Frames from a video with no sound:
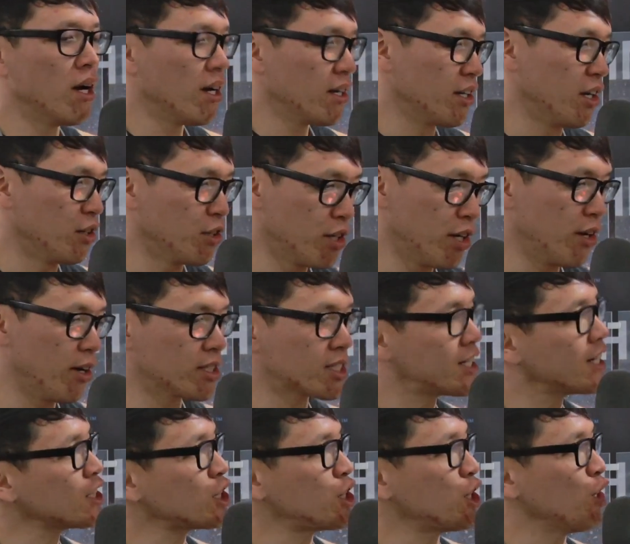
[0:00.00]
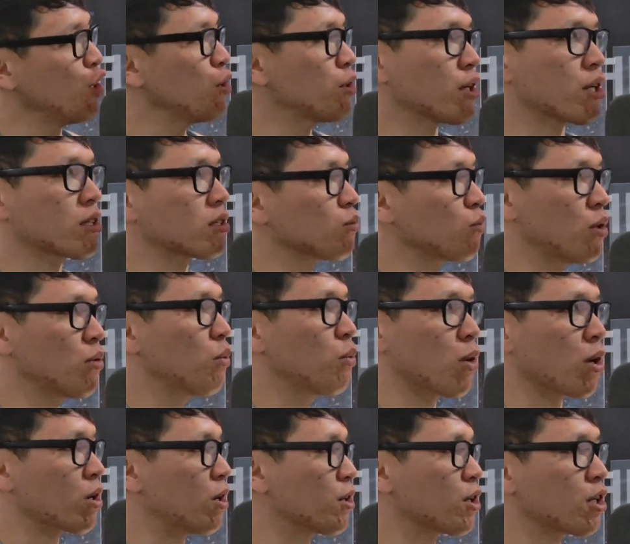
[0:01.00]
You know, you did on tissue. The,
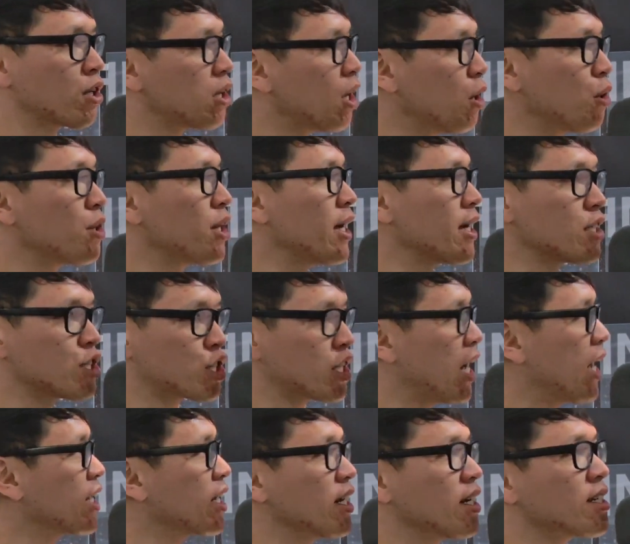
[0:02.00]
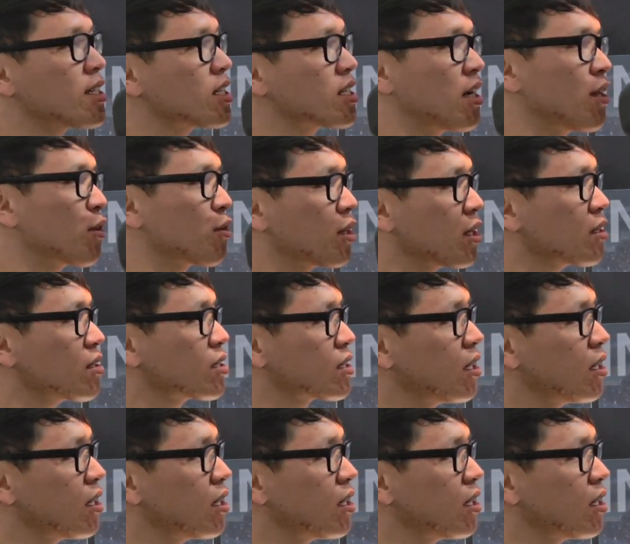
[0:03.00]
work on clothing, jackets, other things.